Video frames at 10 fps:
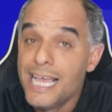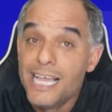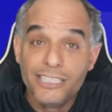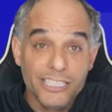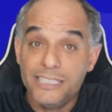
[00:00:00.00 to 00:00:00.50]

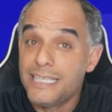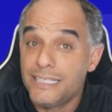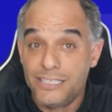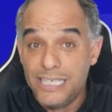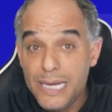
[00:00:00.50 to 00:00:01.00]
she says
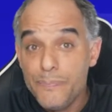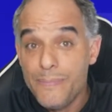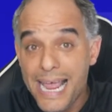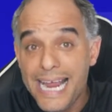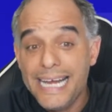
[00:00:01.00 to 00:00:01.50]
she
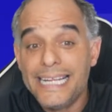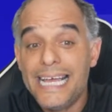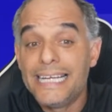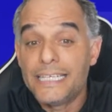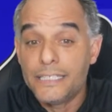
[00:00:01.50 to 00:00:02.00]
made
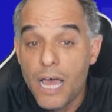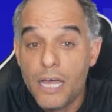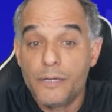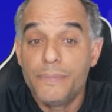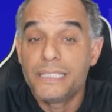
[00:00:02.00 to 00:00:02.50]
an
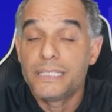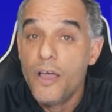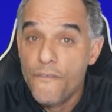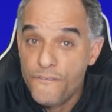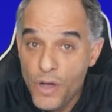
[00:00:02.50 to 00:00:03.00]
anonymous
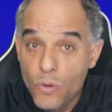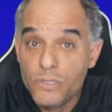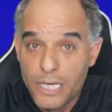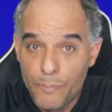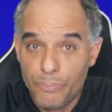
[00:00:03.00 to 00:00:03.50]
phone
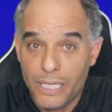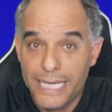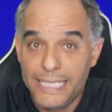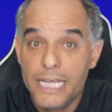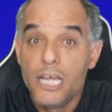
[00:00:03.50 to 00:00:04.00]
complaint